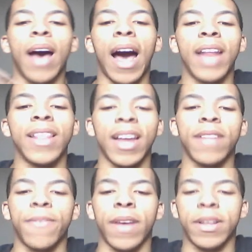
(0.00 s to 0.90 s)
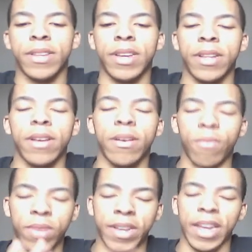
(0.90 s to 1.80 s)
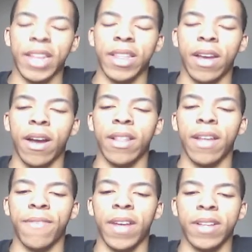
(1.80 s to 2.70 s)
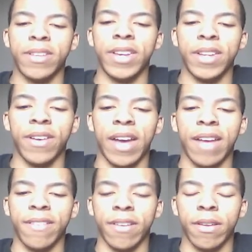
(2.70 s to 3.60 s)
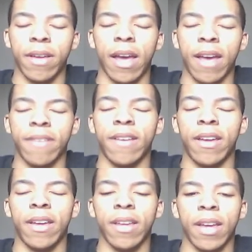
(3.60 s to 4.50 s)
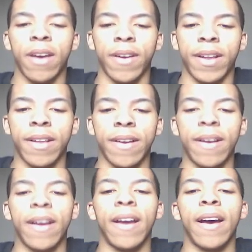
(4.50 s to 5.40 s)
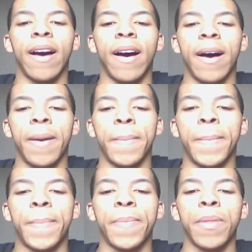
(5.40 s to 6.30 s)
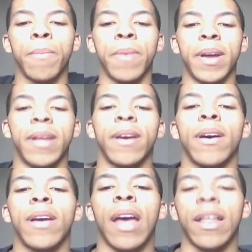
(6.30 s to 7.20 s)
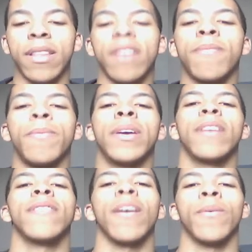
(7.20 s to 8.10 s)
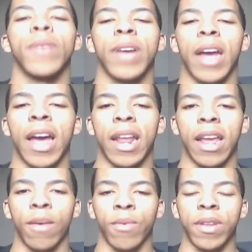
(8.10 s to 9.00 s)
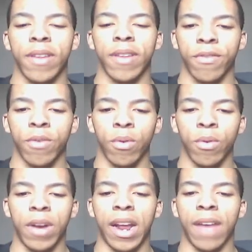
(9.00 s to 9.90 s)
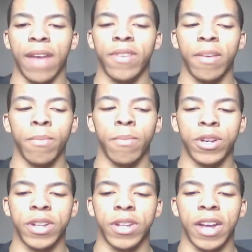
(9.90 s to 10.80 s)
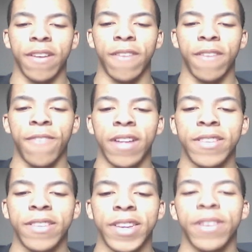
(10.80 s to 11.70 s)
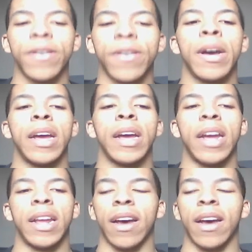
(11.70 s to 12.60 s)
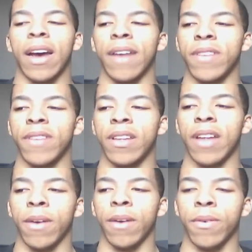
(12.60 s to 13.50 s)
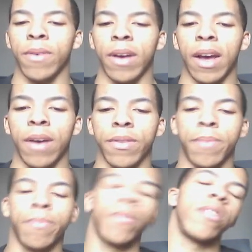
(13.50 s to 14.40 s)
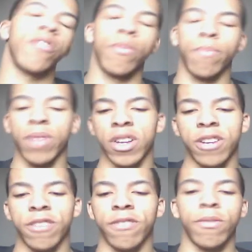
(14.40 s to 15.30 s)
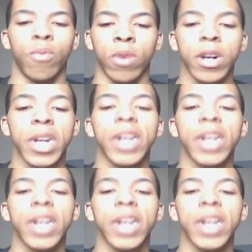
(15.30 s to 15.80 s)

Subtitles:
I liked Valentino once I get there. I like Valentino as a character. Um, but at least because I work at a retail store and I've seen merchandise of Valentino and I've seen how the certain plushies work,